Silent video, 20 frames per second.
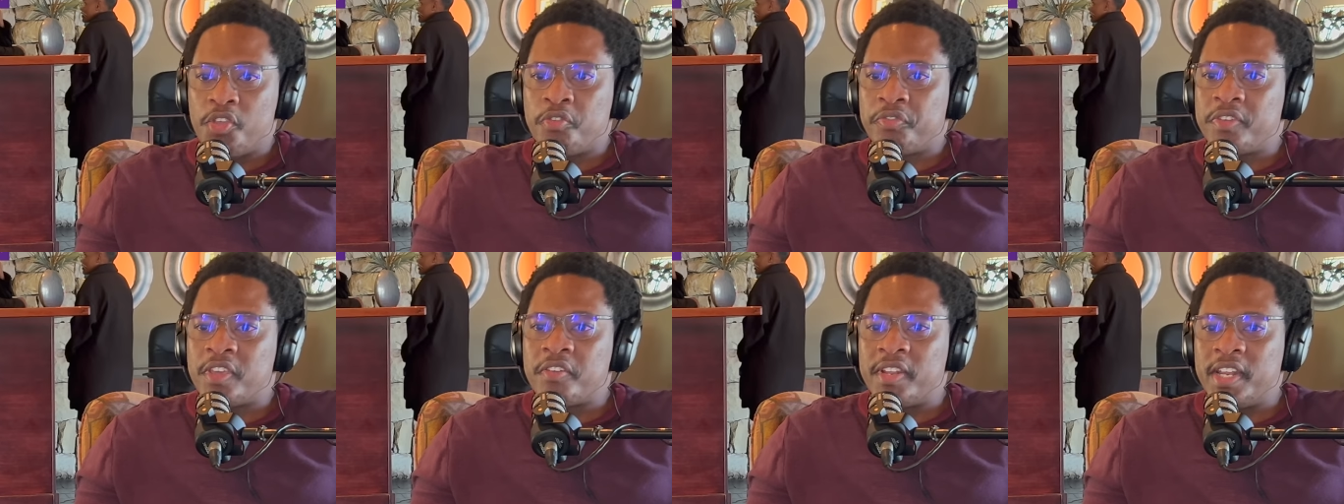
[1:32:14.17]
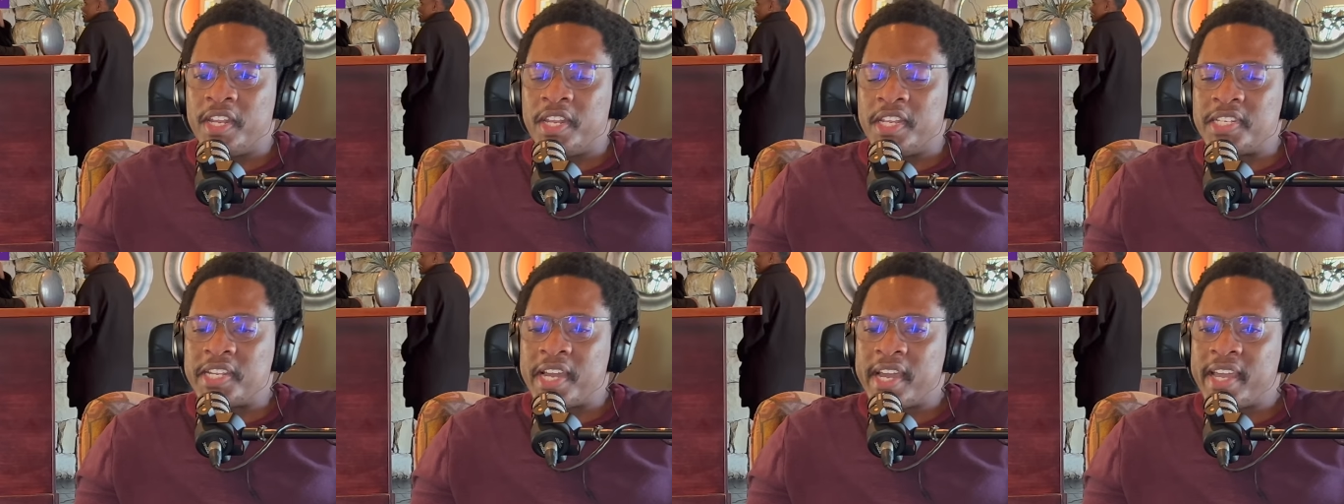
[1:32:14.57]
Given an
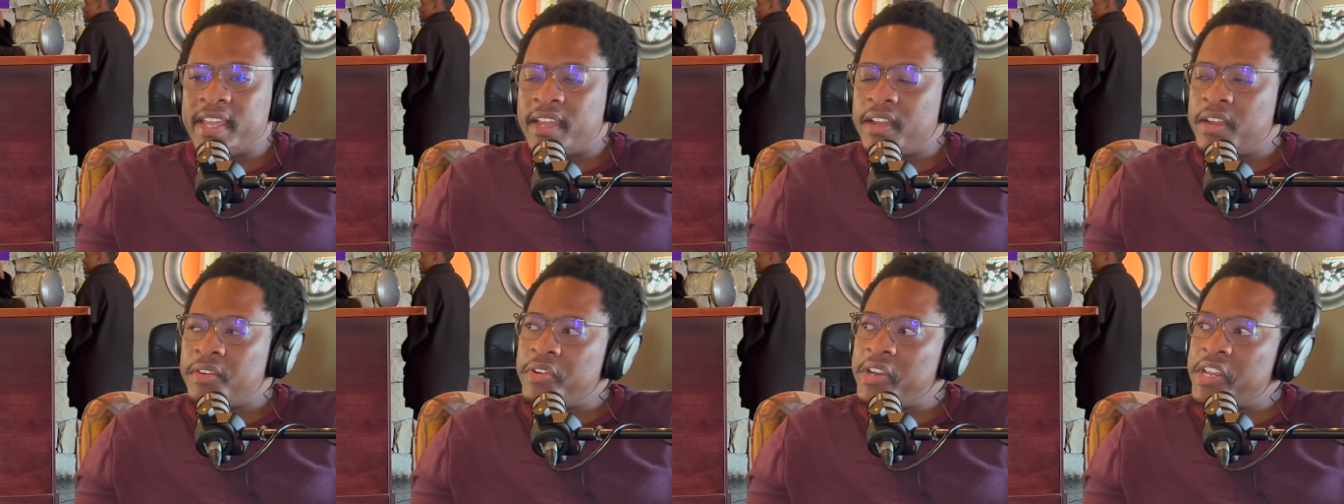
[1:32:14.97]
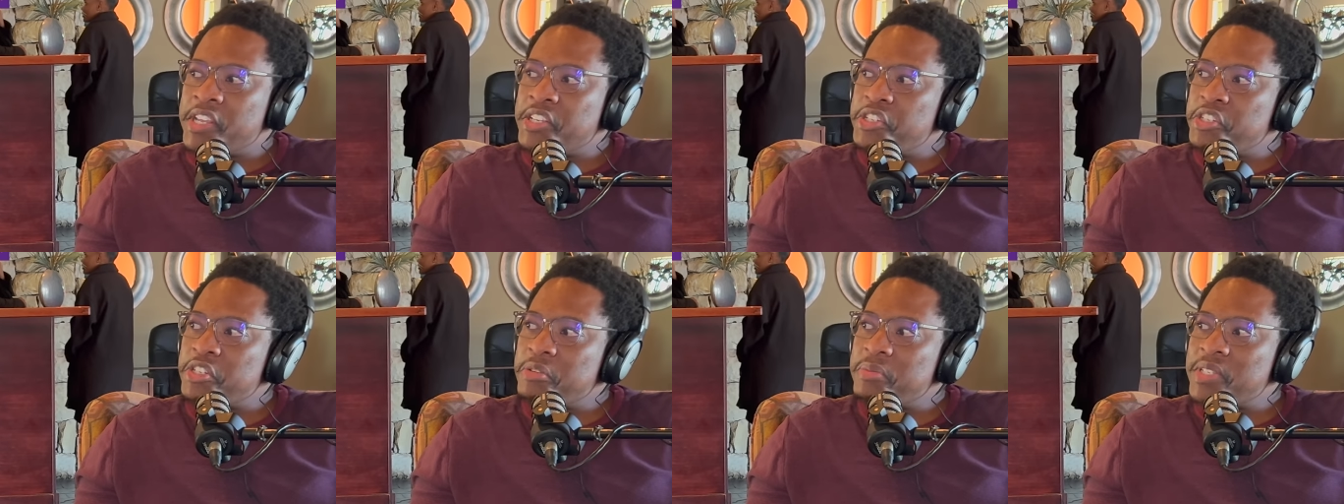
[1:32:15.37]
entire
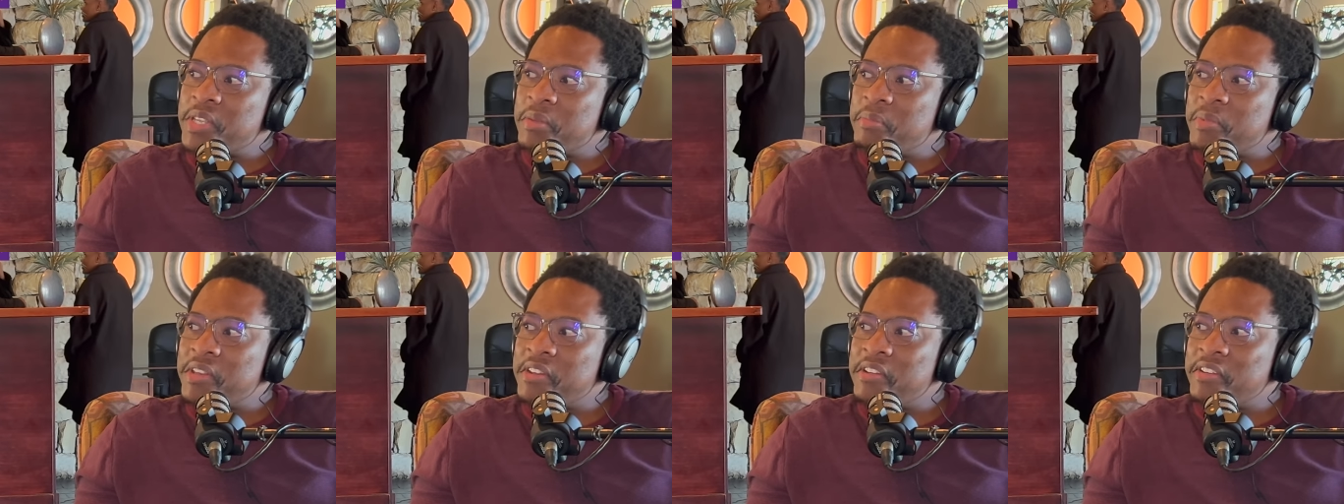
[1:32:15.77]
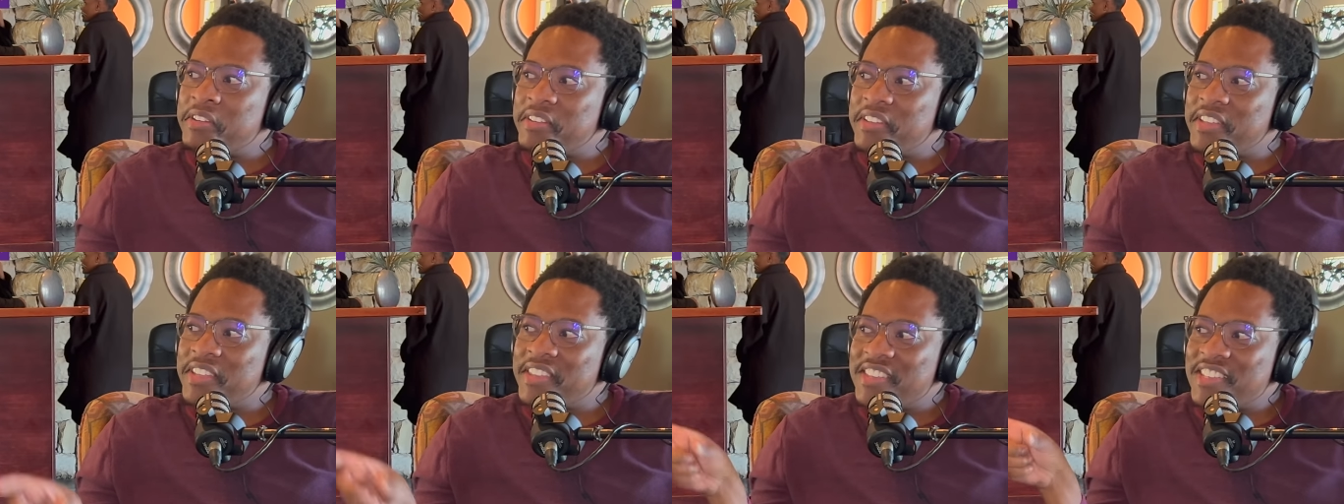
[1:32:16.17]
relationship seminar
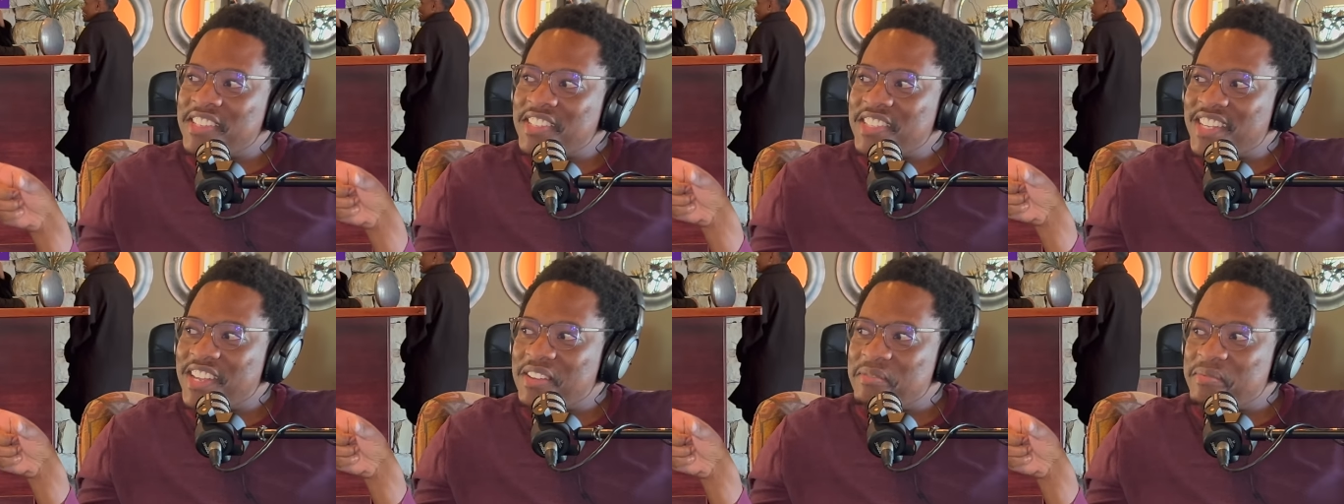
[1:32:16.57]
in these 10